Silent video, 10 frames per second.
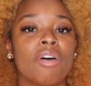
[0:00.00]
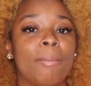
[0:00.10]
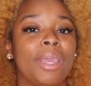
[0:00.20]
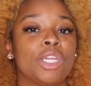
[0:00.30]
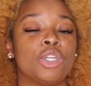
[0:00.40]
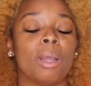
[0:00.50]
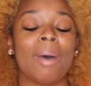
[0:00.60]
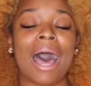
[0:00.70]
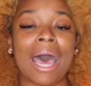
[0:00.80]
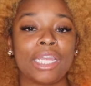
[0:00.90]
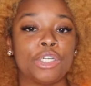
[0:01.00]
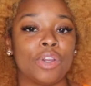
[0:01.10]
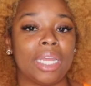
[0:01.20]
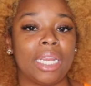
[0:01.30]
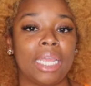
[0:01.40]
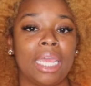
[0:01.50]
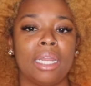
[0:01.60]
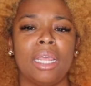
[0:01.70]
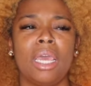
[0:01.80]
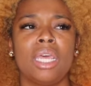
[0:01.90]
I'm making sure I'm hydrating,
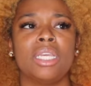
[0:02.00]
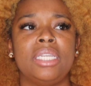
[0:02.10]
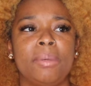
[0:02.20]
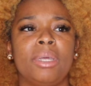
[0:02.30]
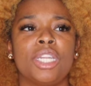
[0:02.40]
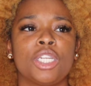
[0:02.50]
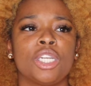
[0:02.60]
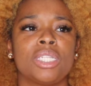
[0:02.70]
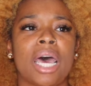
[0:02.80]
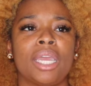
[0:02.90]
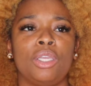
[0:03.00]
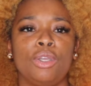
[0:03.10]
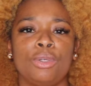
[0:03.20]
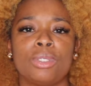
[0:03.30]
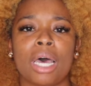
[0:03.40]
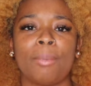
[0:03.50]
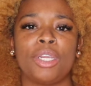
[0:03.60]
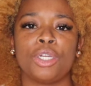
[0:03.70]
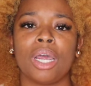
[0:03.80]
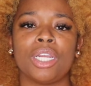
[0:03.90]
and the deep conditioners I use, I'll
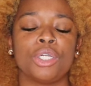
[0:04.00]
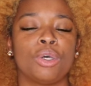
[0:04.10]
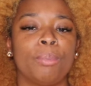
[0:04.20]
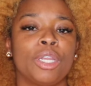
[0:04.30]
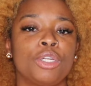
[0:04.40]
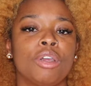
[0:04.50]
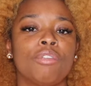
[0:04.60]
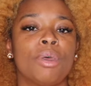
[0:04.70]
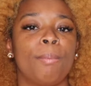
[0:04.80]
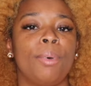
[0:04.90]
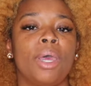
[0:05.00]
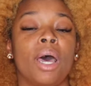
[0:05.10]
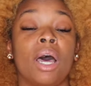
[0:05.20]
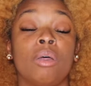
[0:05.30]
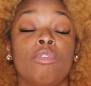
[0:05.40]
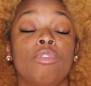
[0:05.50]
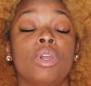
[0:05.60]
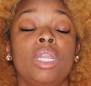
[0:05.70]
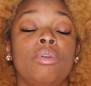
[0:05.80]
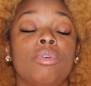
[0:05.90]
make sure I show a picture of them. But a
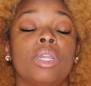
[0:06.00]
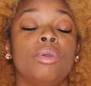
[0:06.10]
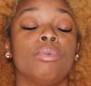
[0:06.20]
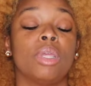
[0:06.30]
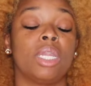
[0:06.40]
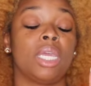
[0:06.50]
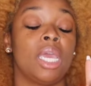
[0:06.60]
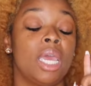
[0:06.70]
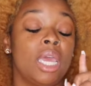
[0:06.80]
really